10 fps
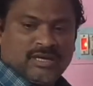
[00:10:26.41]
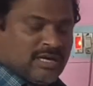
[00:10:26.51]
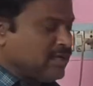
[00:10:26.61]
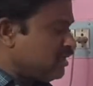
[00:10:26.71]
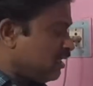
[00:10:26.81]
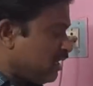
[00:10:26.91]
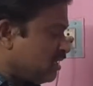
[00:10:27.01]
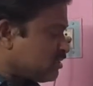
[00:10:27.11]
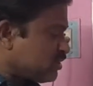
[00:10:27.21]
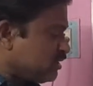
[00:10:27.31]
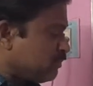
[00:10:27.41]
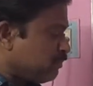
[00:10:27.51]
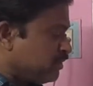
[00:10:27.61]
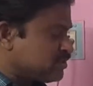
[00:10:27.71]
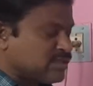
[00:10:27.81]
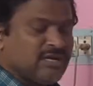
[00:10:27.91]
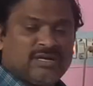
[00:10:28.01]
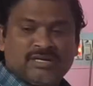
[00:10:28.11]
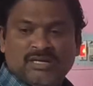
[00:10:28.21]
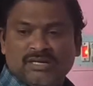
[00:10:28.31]
Again, last in the personal
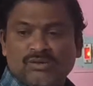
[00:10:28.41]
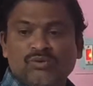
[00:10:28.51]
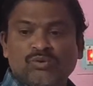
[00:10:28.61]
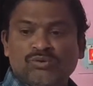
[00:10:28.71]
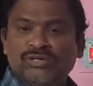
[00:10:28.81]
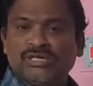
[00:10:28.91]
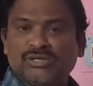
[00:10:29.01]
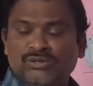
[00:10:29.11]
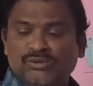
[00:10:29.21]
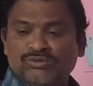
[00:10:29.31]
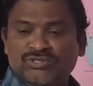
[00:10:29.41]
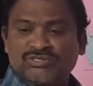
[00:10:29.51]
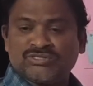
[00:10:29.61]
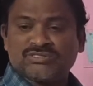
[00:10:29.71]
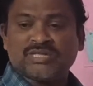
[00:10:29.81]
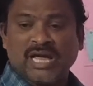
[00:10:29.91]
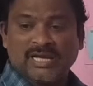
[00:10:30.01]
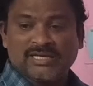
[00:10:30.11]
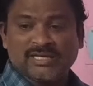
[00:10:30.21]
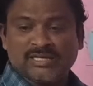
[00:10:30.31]
letter, no need to use
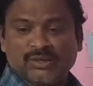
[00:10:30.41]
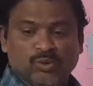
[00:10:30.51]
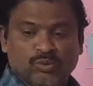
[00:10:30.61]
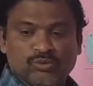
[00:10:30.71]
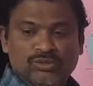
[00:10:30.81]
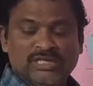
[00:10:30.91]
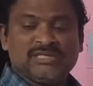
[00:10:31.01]
thanking you.